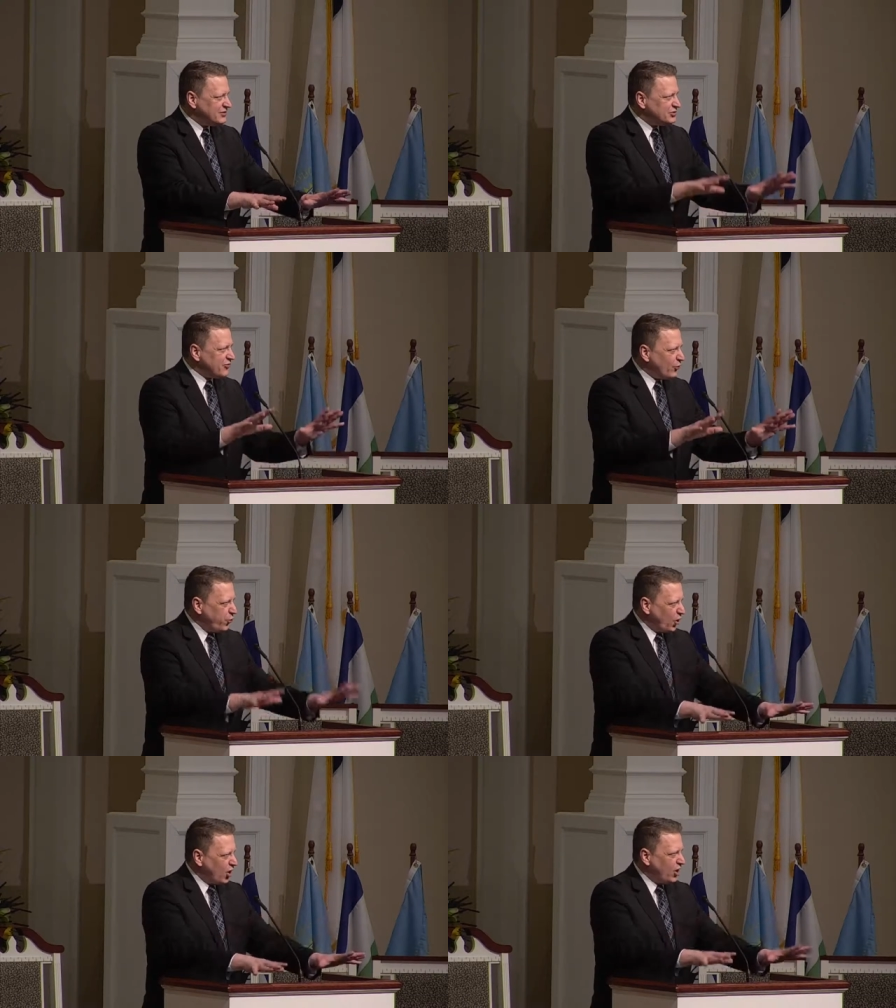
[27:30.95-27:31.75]
to the
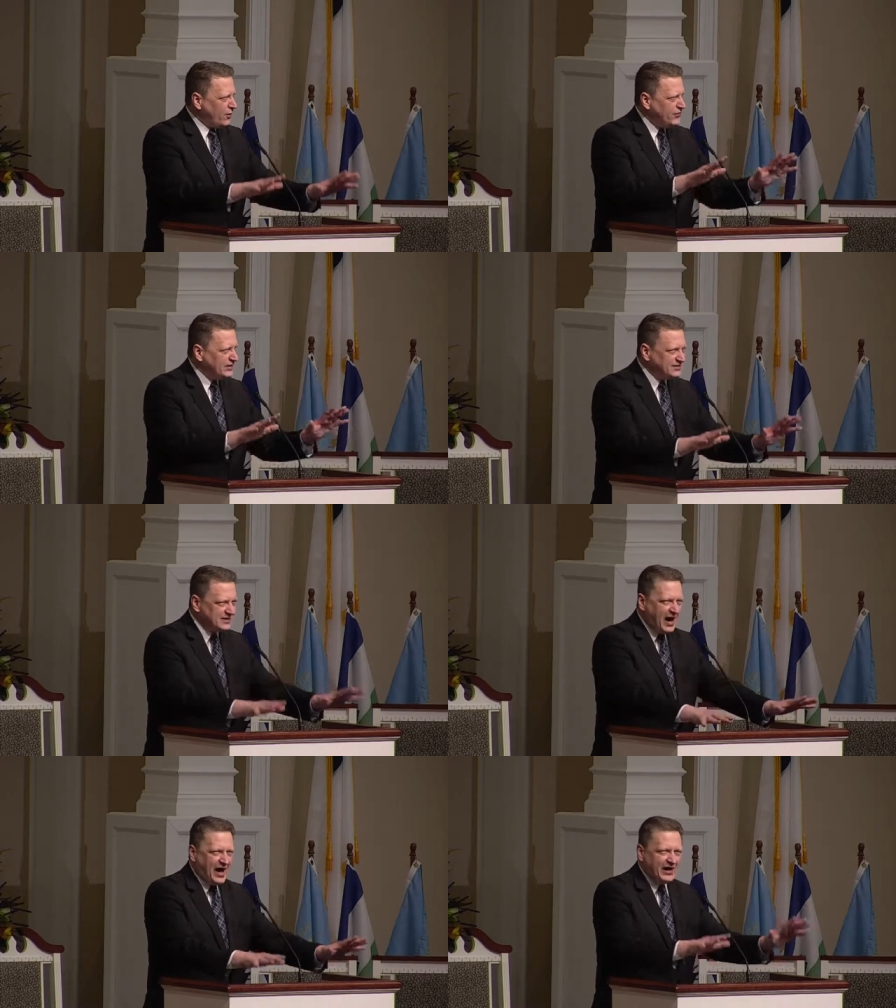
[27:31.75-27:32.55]
world that
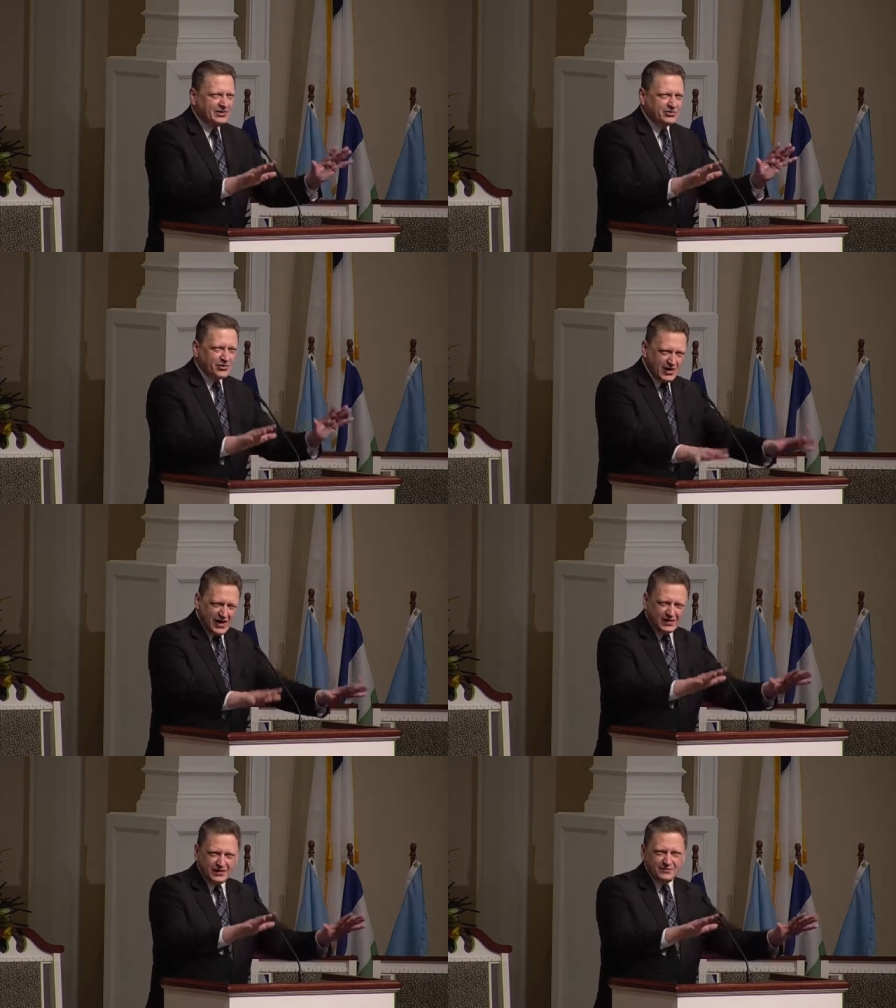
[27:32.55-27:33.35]
God
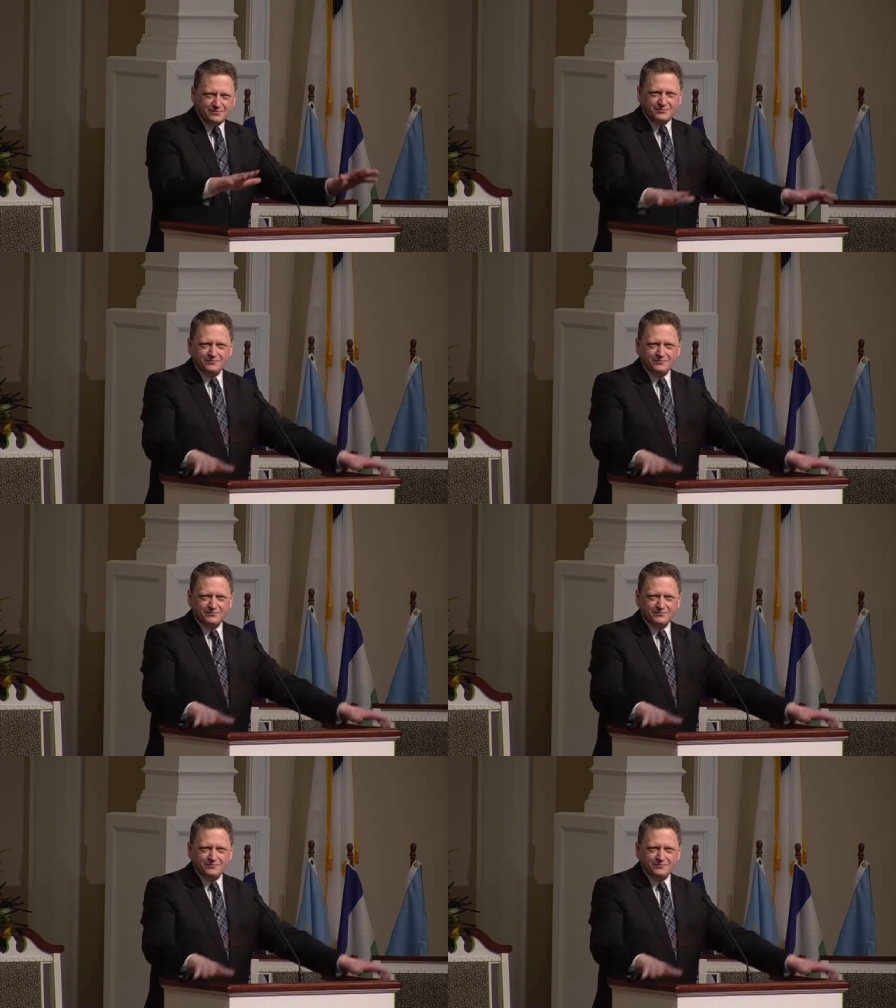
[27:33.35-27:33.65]
created.